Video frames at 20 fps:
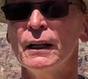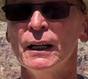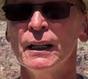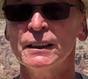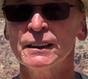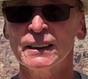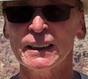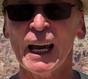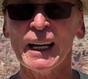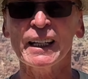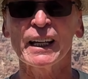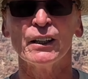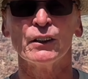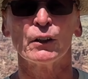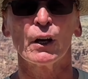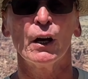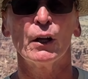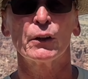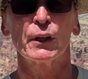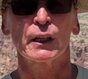Second,
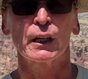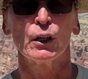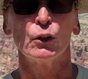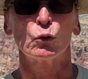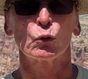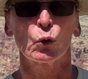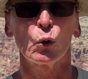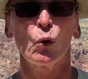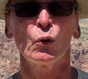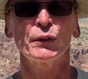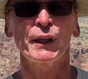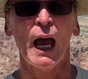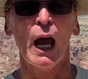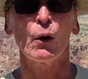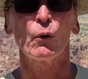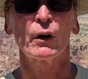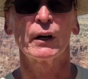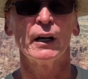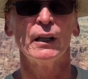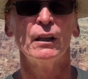the control
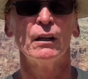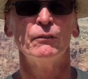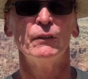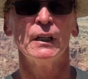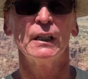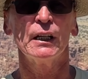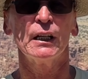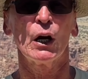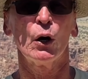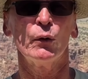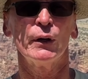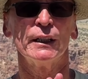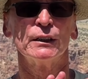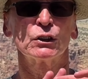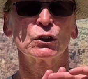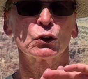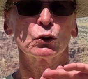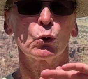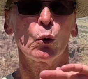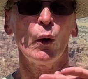tower in the video is
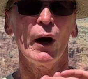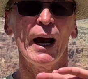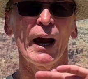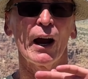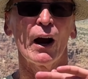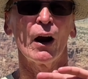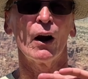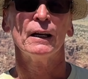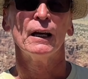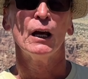square,